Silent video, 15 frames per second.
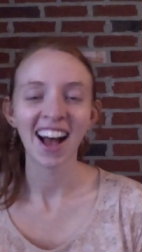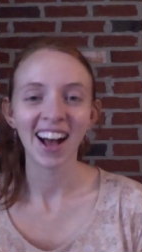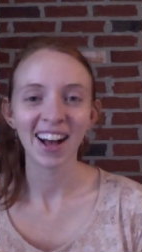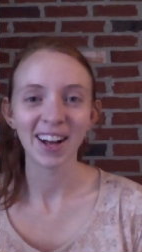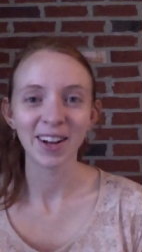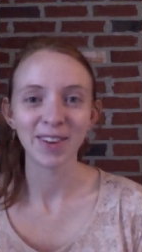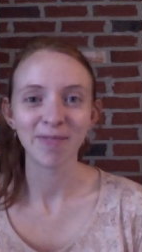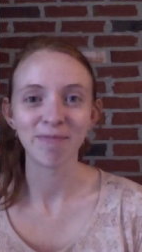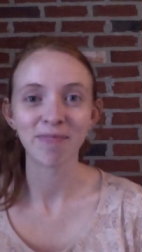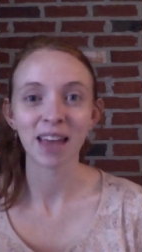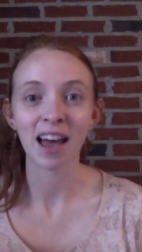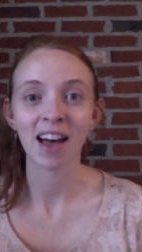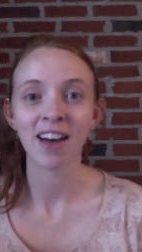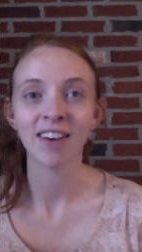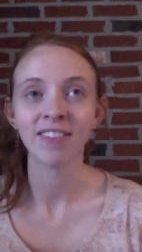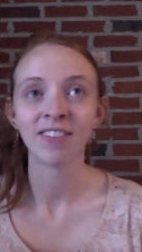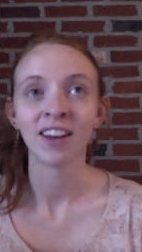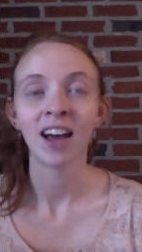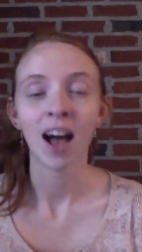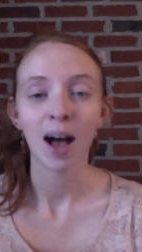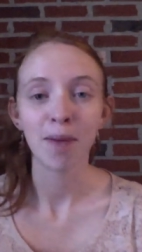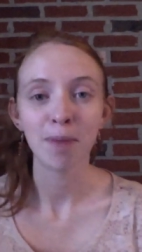of
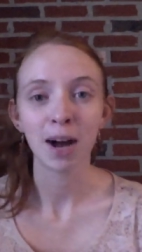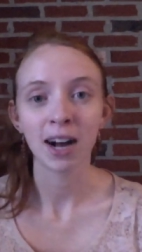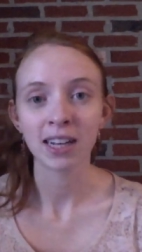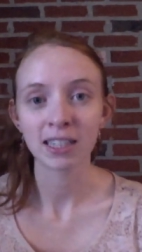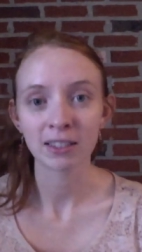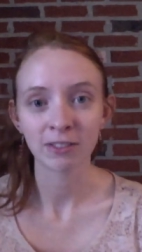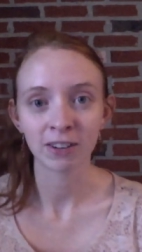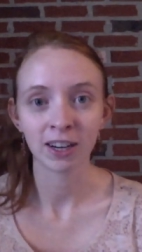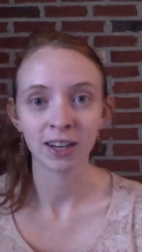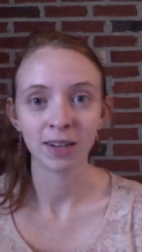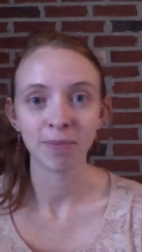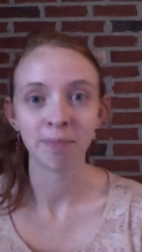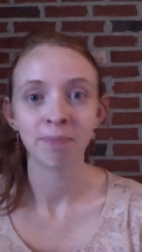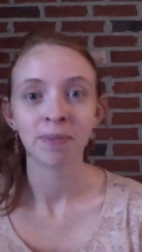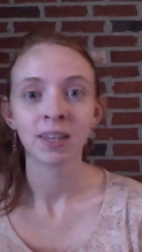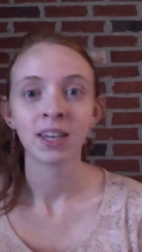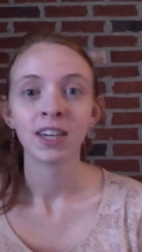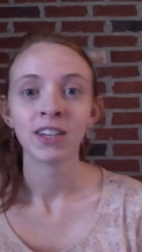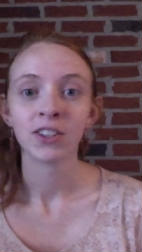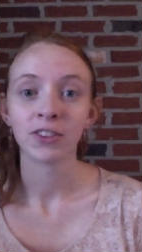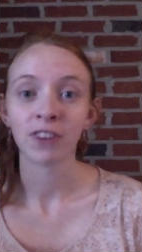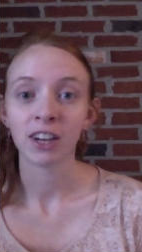a box from
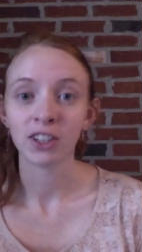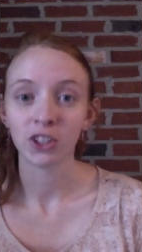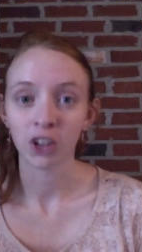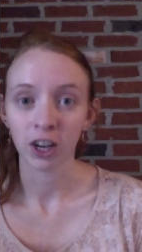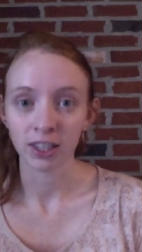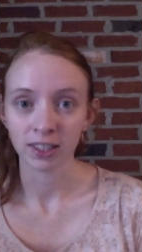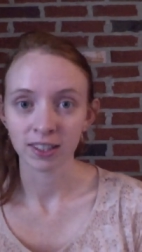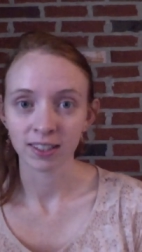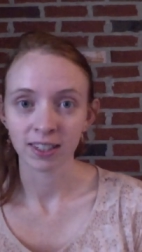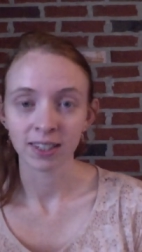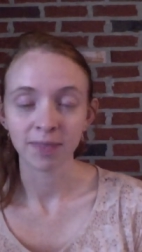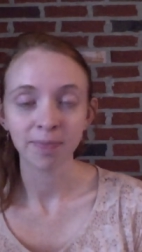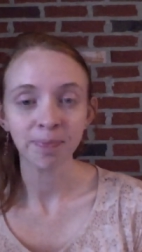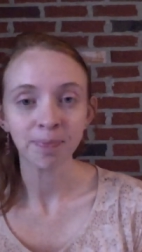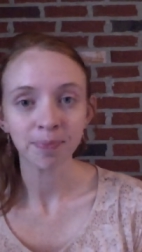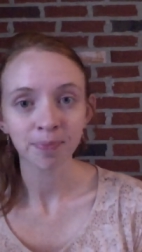Siobhan Johnson.